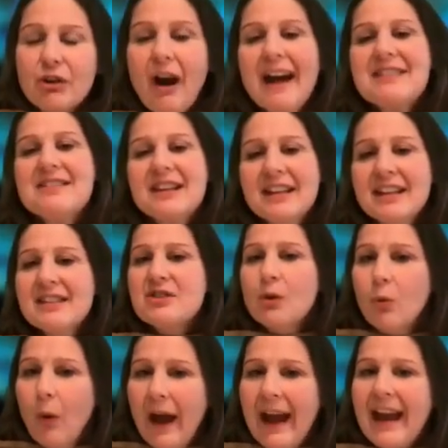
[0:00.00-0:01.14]
Christ is the
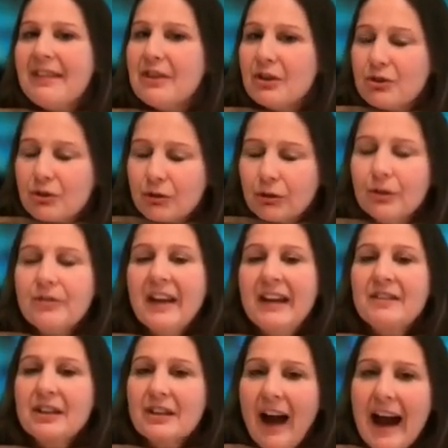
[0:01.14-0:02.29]
way, the truth,
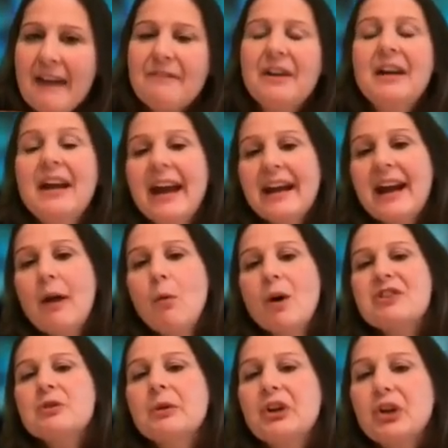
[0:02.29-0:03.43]
and the life. And I
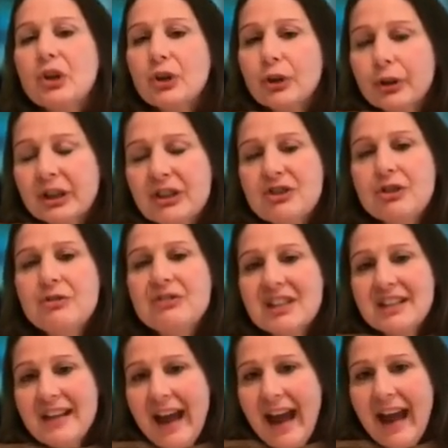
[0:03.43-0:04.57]
want to encourage you
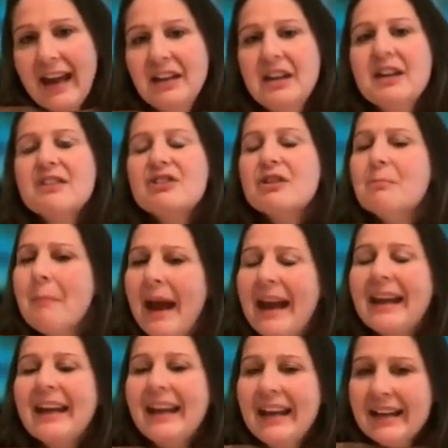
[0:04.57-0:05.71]
today to
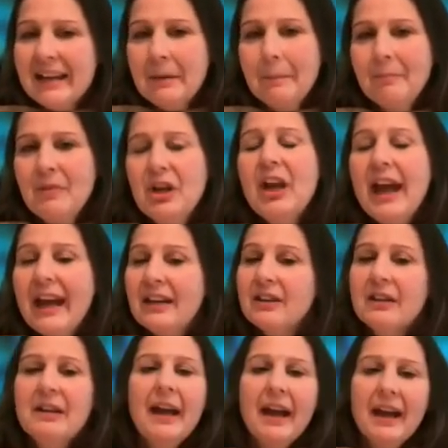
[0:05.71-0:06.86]
make him
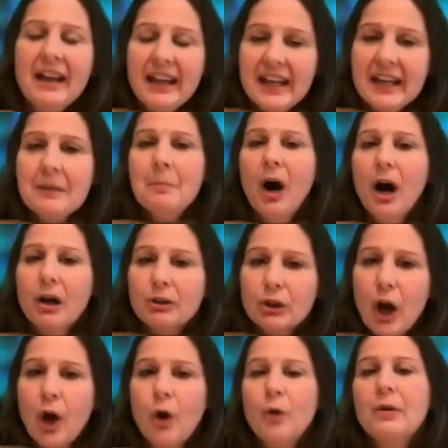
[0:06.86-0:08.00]
and him
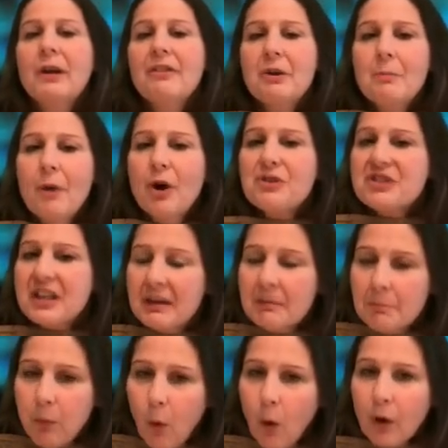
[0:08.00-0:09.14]
alone, the most
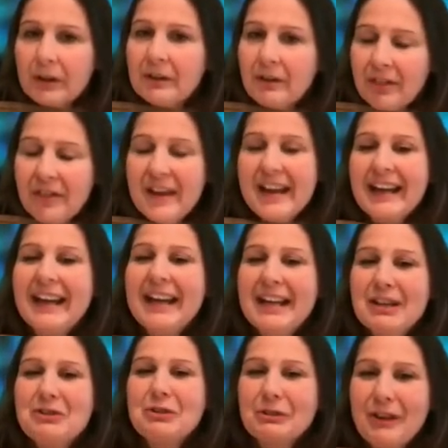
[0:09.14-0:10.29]
important thing
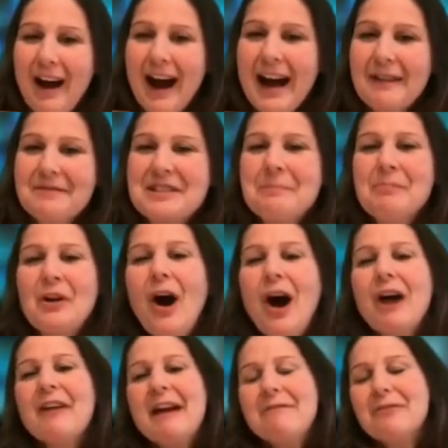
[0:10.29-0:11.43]
in your lives.
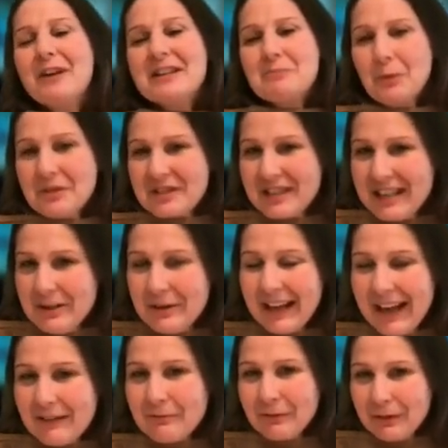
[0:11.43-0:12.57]
All right, friends, we'll see you
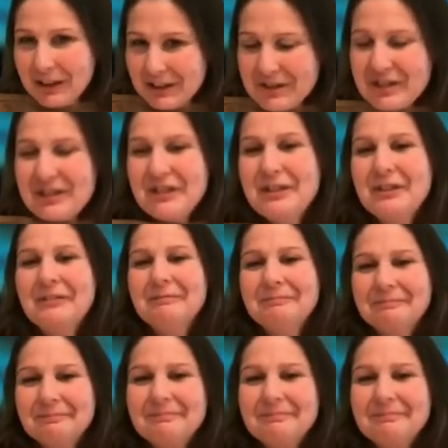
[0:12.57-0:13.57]
again real soon.